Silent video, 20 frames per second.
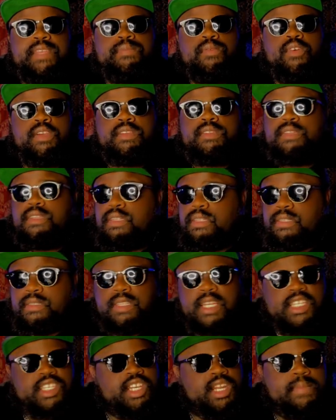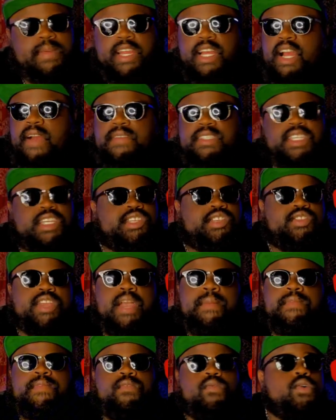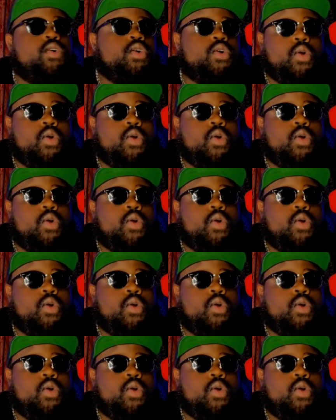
point, that should have been a conversation you had before.